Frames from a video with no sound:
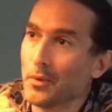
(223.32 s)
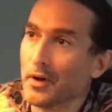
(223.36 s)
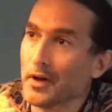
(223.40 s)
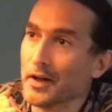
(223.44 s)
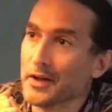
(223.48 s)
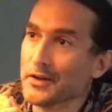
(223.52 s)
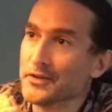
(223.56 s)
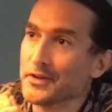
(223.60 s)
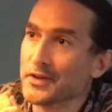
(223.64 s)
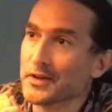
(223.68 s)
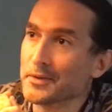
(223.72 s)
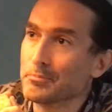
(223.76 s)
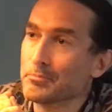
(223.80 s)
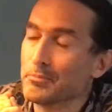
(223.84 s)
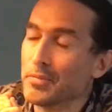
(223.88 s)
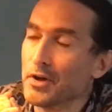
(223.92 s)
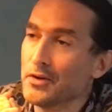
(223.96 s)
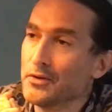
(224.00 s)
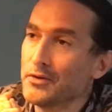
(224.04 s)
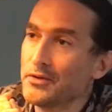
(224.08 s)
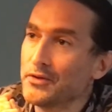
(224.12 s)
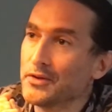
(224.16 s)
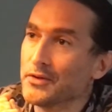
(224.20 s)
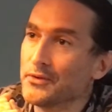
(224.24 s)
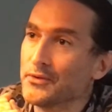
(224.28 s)
Well, I think
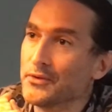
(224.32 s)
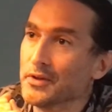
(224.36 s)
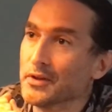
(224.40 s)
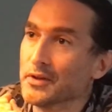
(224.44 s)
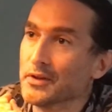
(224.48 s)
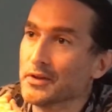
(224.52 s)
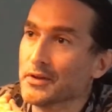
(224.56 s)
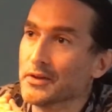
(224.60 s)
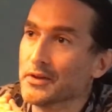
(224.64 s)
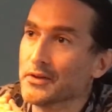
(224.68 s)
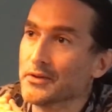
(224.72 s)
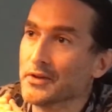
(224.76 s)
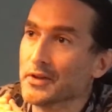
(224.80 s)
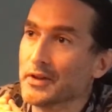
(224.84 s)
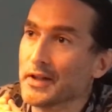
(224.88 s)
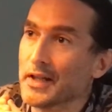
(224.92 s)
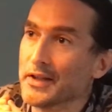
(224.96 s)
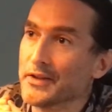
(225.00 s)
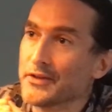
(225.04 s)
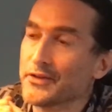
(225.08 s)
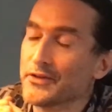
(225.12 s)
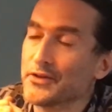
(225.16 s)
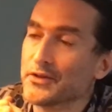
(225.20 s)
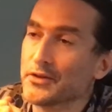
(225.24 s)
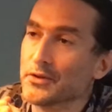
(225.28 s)
both of the
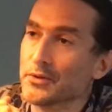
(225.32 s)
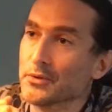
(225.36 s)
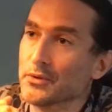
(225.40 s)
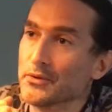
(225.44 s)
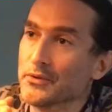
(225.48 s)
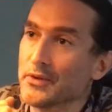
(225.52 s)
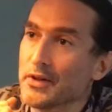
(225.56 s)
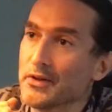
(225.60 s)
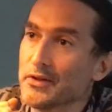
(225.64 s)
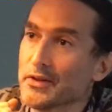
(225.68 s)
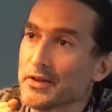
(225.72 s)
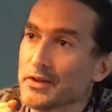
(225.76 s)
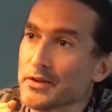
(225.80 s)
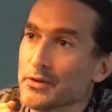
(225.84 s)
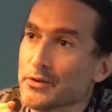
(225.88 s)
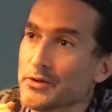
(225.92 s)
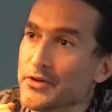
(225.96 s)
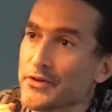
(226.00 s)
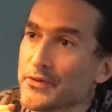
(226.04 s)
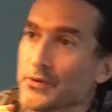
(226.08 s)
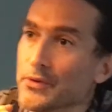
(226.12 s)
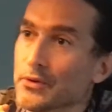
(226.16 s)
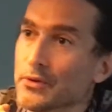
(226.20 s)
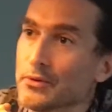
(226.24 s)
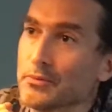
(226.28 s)
last two are very
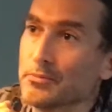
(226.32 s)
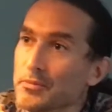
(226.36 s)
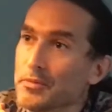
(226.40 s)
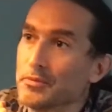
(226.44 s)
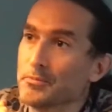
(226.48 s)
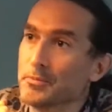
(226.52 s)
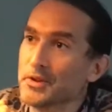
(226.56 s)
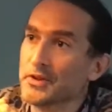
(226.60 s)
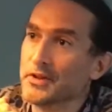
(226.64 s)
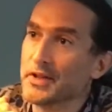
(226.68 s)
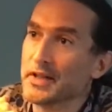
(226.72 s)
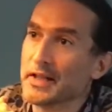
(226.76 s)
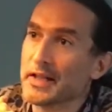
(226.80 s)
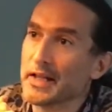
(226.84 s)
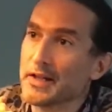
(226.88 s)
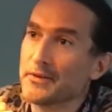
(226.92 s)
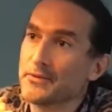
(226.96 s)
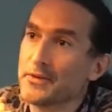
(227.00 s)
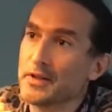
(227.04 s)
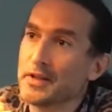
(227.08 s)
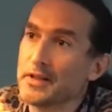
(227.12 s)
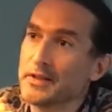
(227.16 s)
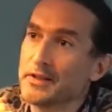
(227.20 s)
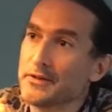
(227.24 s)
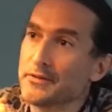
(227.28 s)
useful, but they
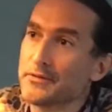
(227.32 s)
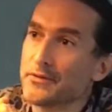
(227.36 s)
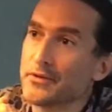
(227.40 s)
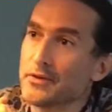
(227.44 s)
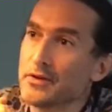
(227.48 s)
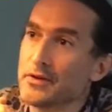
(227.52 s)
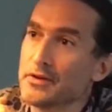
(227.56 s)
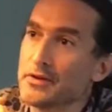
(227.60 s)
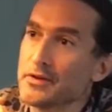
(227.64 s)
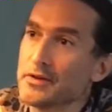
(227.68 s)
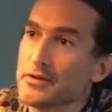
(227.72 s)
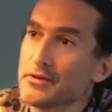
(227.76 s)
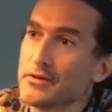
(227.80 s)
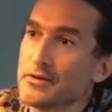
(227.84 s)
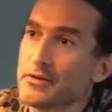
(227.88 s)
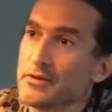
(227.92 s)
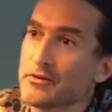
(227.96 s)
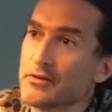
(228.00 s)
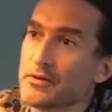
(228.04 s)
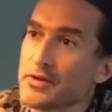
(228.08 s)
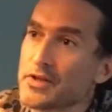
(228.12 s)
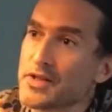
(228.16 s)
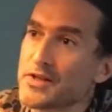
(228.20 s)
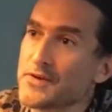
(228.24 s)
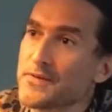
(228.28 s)
have their different
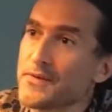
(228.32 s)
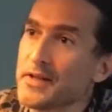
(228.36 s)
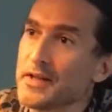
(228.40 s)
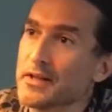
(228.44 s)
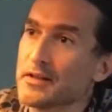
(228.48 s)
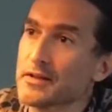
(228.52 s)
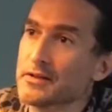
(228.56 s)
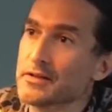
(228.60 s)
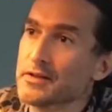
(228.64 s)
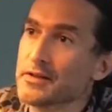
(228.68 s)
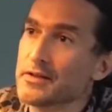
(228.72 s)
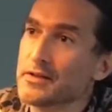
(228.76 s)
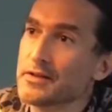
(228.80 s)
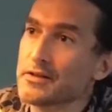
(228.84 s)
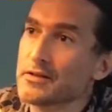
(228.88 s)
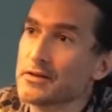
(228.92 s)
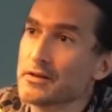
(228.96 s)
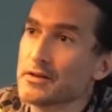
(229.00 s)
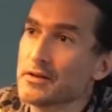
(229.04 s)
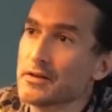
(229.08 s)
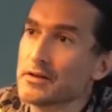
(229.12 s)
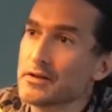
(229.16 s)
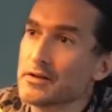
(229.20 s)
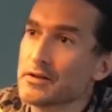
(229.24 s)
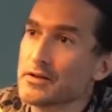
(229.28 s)

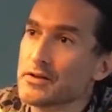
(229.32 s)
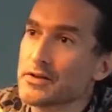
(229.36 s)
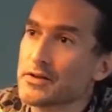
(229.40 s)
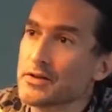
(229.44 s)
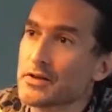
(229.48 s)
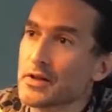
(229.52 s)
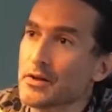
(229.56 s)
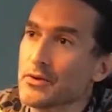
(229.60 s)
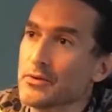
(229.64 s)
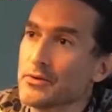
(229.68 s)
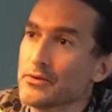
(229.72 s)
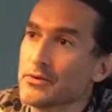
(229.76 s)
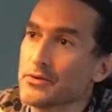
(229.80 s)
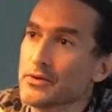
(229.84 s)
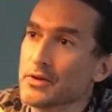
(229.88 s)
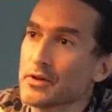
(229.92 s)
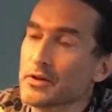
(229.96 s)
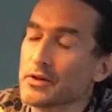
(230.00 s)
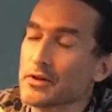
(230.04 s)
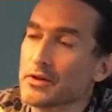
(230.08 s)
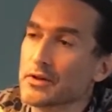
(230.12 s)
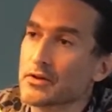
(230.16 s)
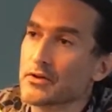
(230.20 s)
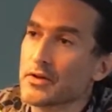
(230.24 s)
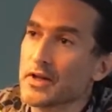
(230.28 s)
spheres. So
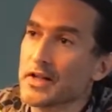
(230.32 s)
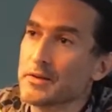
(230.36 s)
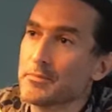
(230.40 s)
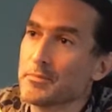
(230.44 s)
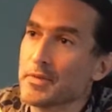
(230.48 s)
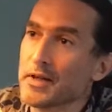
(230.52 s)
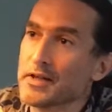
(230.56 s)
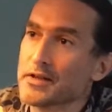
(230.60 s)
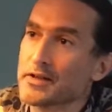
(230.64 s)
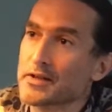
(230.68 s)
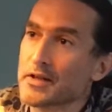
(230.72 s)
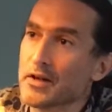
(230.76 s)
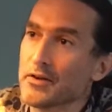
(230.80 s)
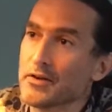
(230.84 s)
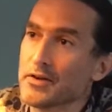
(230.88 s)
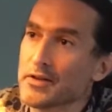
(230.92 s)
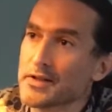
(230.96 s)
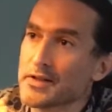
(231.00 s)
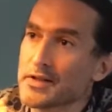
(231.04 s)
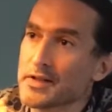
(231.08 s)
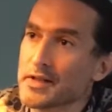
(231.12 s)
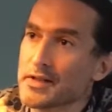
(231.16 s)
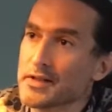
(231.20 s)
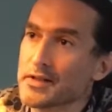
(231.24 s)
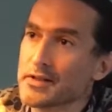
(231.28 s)
the credit-based
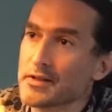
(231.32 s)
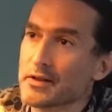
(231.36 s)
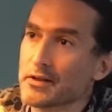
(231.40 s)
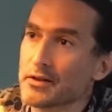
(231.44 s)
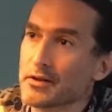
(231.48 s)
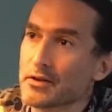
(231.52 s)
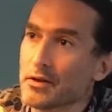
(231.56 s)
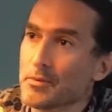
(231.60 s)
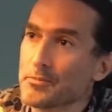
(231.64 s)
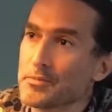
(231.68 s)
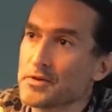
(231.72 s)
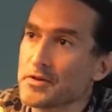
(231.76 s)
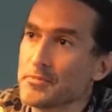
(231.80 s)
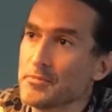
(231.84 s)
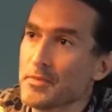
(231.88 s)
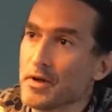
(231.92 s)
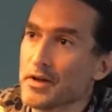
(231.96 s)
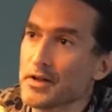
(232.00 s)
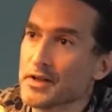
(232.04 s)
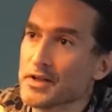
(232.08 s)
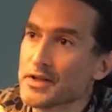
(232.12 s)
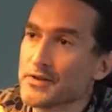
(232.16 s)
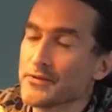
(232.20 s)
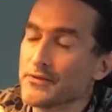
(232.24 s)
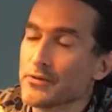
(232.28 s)
currencies are
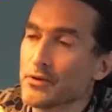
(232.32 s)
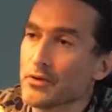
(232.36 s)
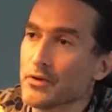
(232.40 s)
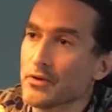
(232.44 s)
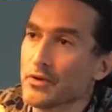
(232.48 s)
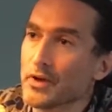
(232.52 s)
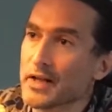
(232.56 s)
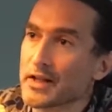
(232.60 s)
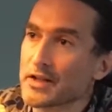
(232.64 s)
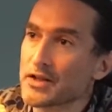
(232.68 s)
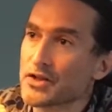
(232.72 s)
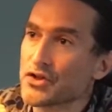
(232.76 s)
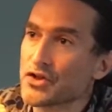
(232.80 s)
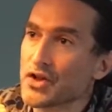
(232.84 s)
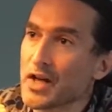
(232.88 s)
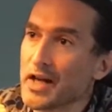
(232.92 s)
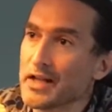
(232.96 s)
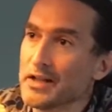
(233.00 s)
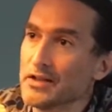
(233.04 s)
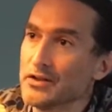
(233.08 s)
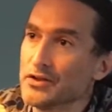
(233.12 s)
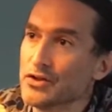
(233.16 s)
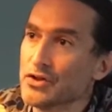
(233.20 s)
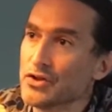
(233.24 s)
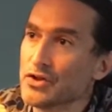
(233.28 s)
optimized for
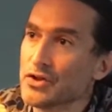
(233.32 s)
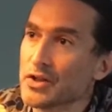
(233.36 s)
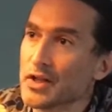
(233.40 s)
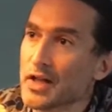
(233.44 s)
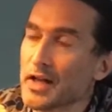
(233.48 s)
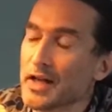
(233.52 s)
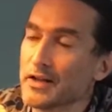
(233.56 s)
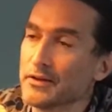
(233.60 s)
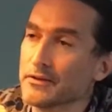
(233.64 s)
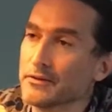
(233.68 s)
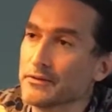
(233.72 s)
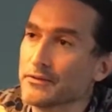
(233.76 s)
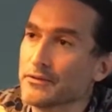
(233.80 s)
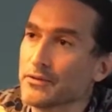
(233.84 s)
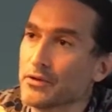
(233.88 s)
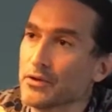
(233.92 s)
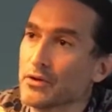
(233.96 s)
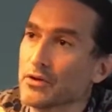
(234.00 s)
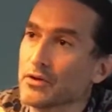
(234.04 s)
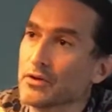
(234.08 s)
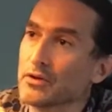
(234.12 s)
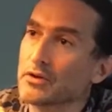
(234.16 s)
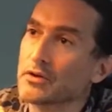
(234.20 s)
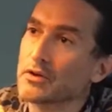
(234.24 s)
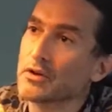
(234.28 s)
exchange and
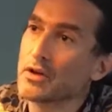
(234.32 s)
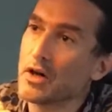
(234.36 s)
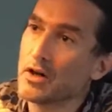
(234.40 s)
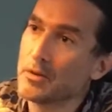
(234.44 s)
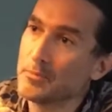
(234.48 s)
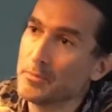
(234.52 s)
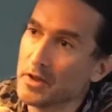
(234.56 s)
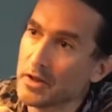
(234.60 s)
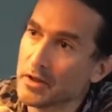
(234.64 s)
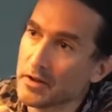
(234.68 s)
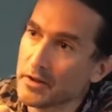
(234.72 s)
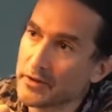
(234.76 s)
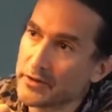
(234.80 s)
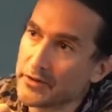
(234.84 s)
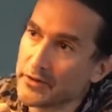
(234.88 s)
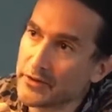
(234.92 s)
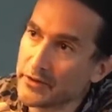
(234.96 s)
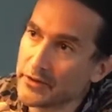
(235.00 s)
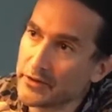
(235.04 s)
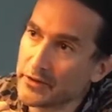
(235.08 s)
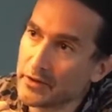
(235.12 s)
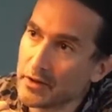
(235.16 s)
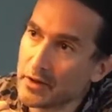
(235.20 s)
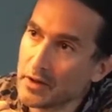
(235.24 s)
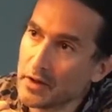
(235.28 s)
for
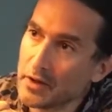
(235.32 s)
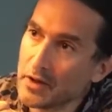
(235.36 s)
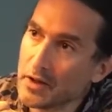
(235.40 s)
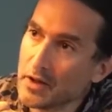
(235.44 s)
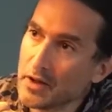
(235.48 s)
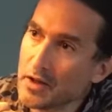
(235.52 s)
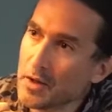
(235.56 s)
commerce.